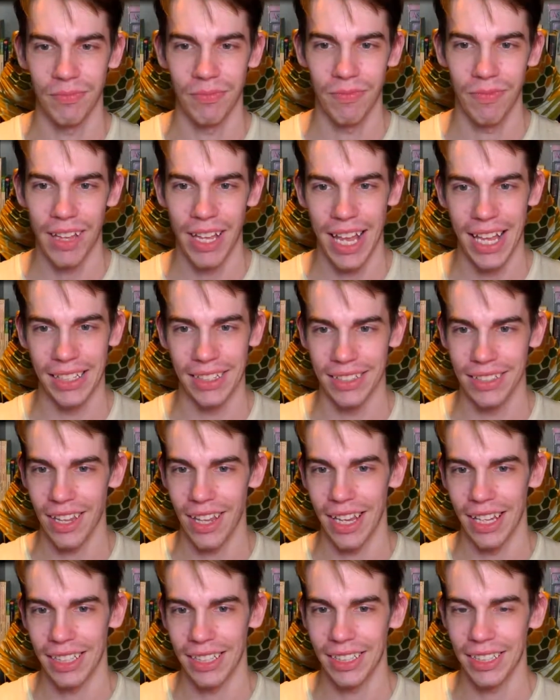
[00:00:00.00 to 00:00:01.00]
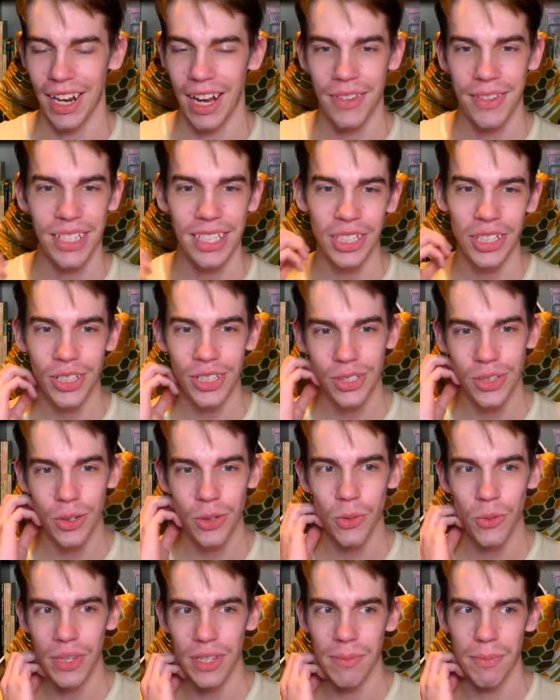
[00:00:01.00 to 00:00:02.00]
And like, I think you can do
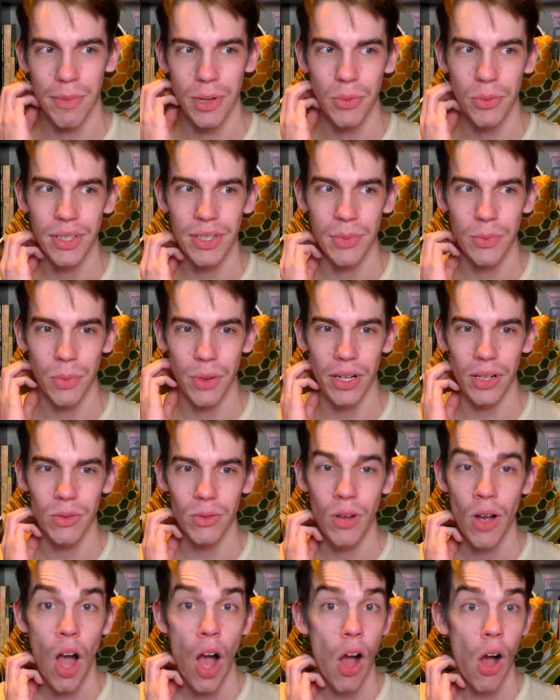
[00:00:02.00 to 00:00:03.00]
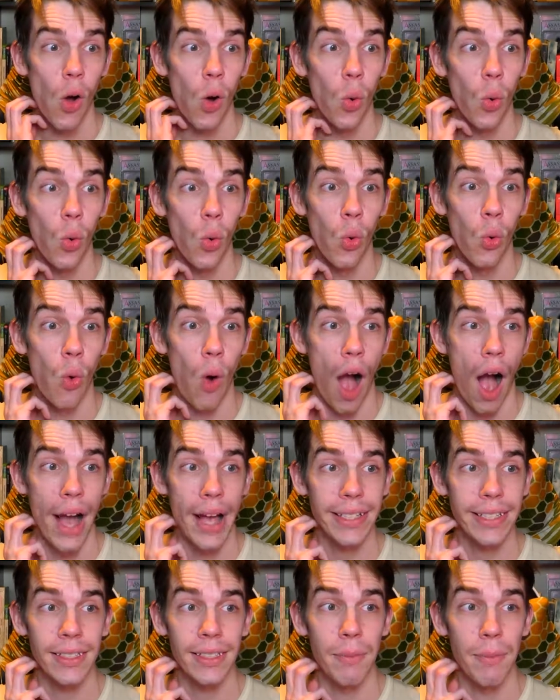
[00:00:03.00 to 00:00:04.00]
it with milk as well. Ooh,
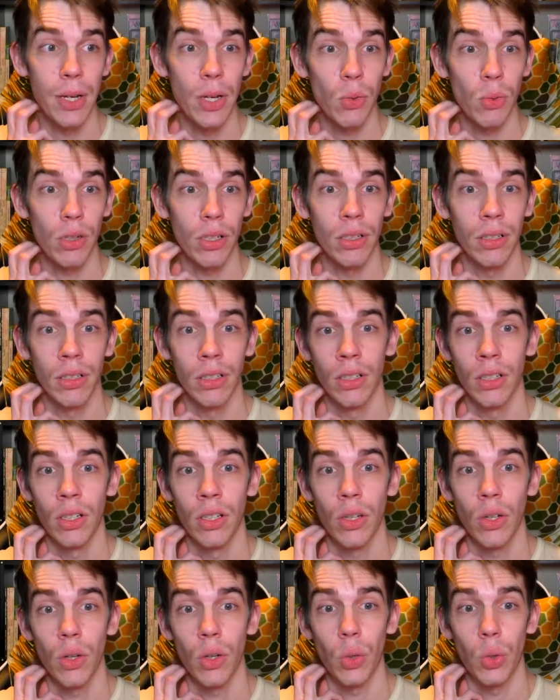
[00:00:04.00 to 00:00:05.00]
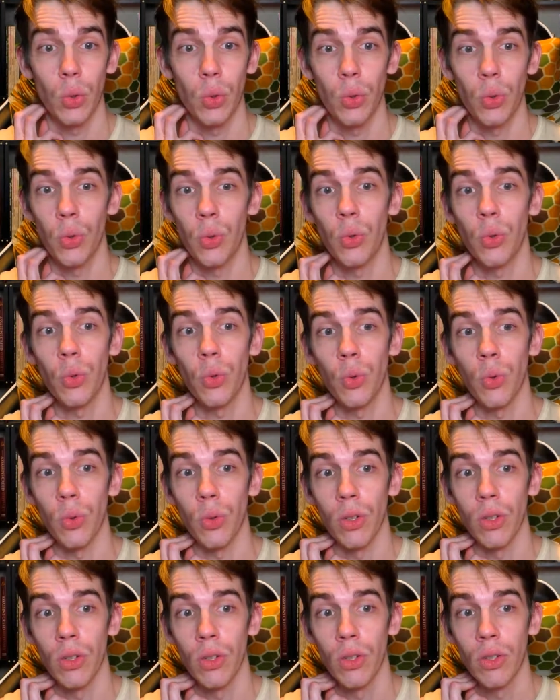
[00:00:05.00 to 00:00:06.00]
iced milk. Ooh.
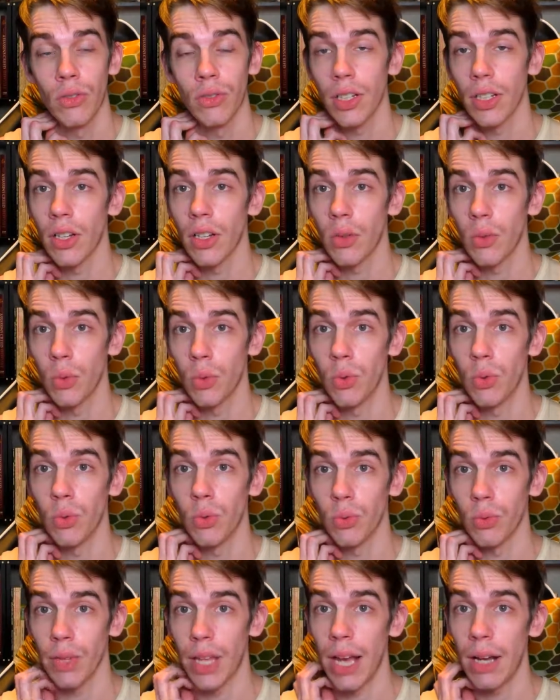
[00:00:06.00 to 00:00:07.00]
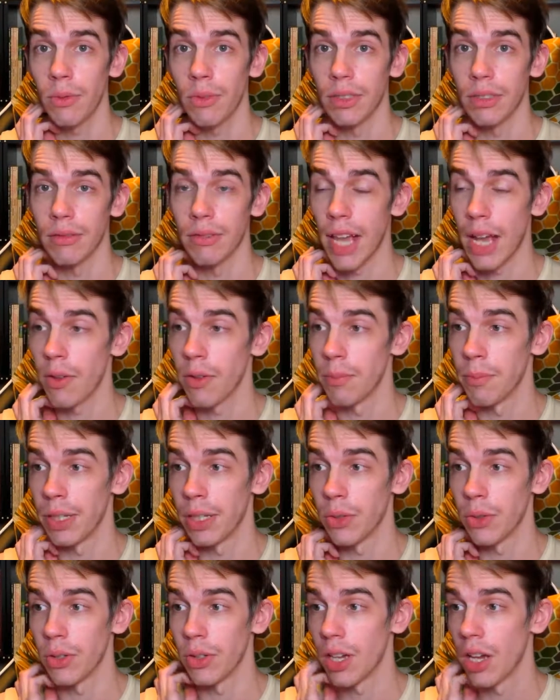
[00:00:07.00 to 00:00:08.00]
So, that would be
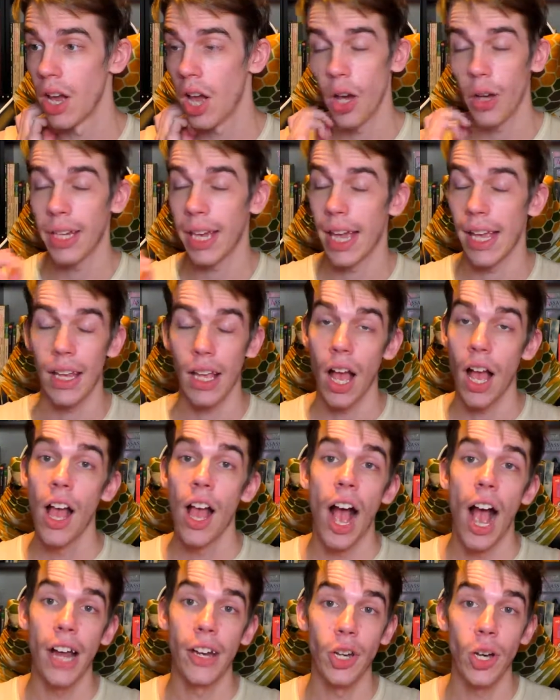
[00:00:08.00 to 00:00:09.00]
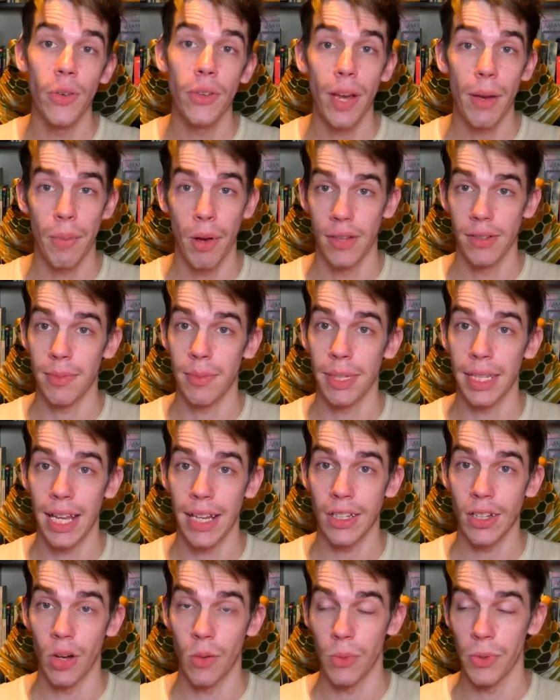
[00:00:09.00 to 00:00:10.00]
good. Okay. I know that I'm supposed to be
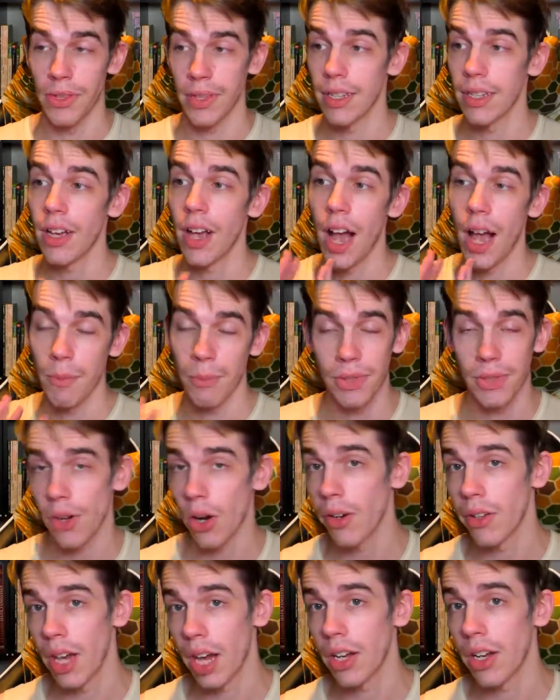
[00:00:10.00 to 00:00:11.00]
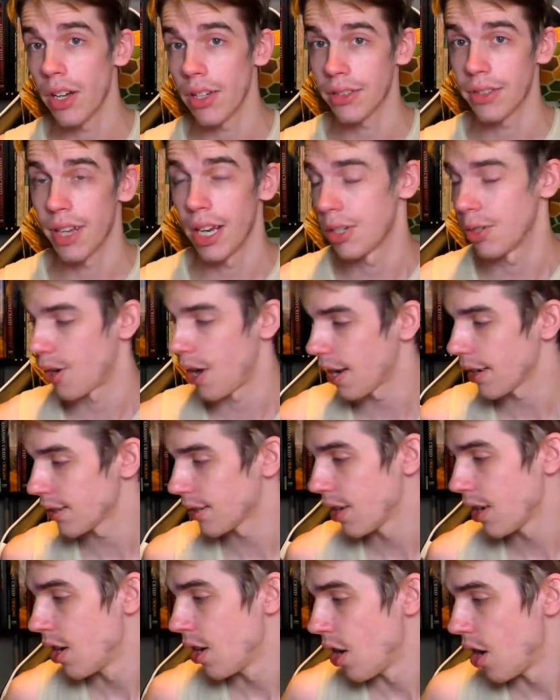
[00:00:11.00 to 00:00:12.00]
getting on with it. I'm sorry that I got sidetracked.
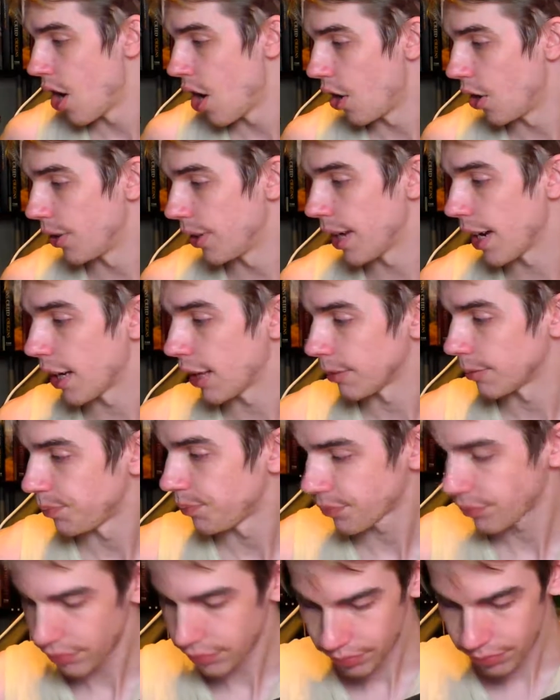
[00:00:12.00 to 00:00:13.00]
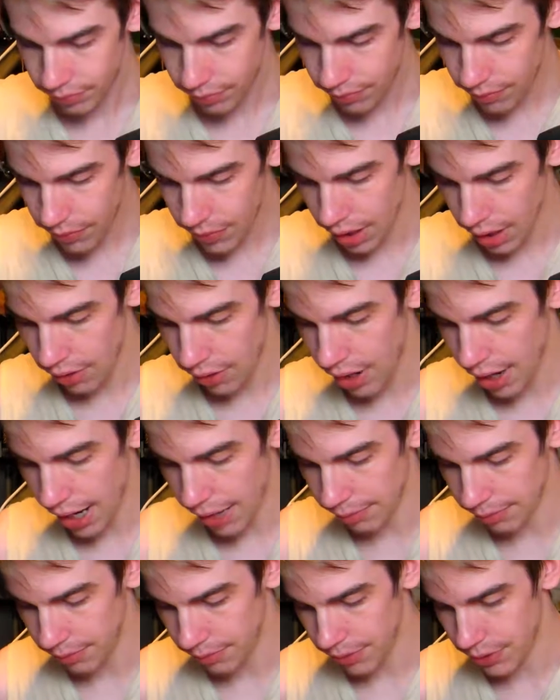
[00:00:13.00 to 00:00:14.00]
Okay. Right.
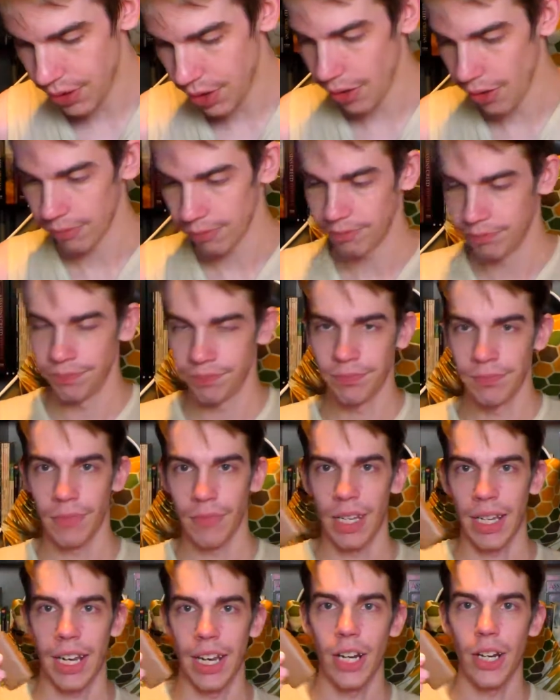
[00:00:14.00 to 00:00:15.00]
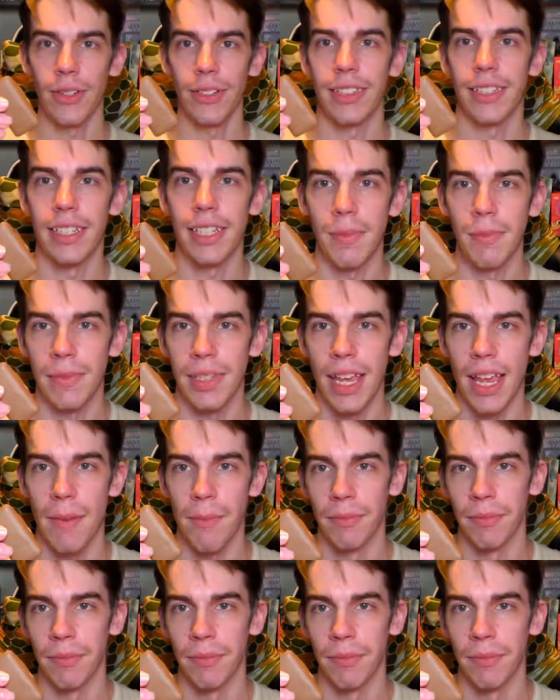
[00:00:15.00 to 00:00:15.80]
So, here is the Tim Tam.